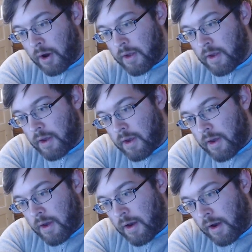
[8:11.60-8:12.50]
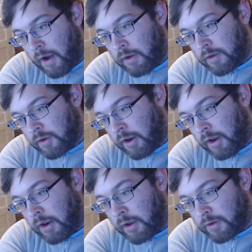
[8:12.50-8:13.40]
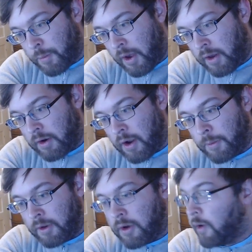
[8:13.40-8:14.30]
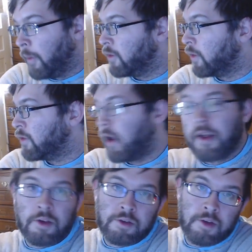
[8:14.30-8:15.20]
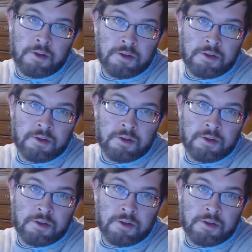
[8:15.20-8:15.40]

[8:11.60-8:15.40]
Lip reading: But I decided it doesn't matter. I'm going to call myself Solace.